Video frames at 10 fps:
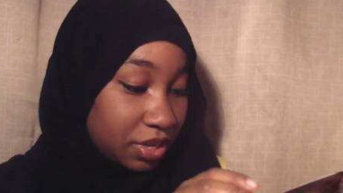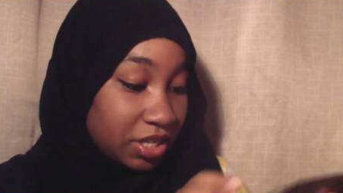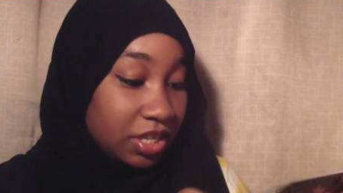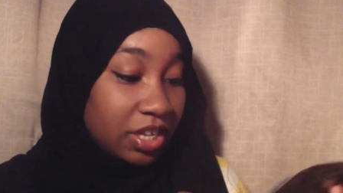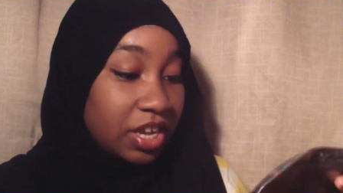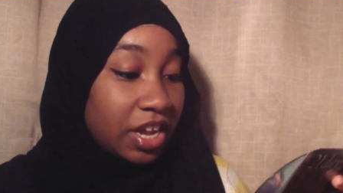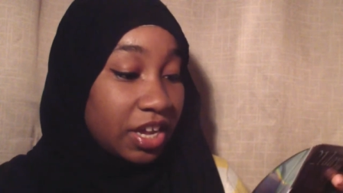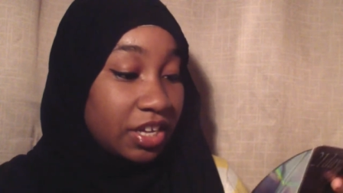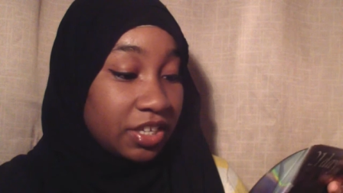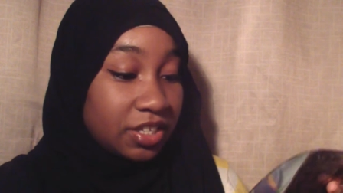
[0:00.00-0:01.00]
Basically, it
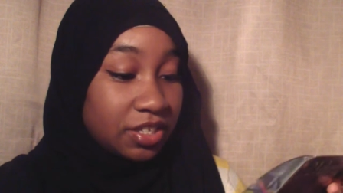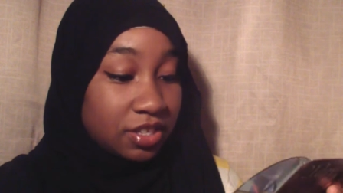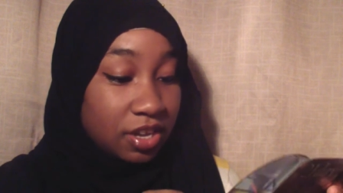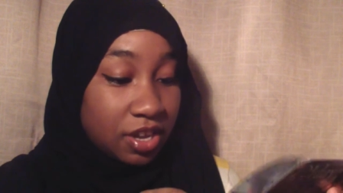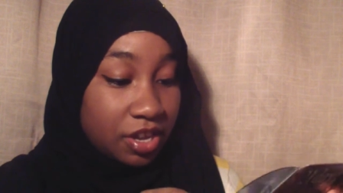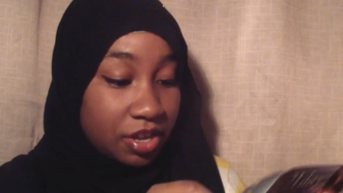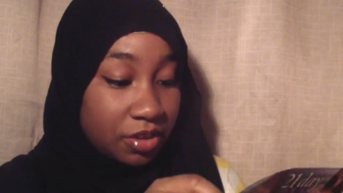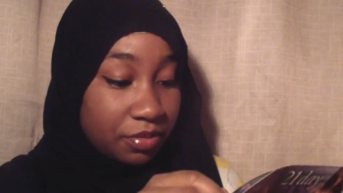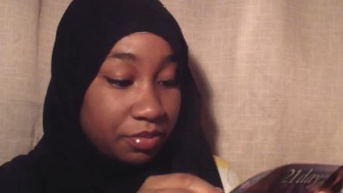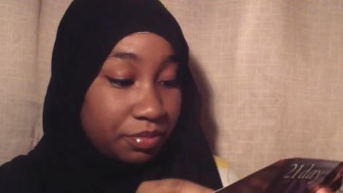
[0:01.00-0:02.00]
has
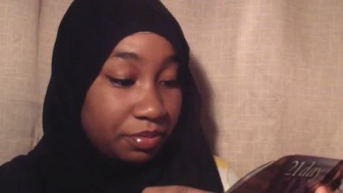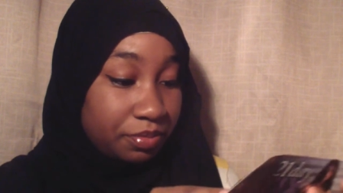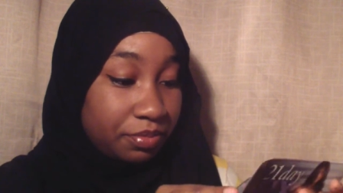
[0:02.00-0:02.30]
the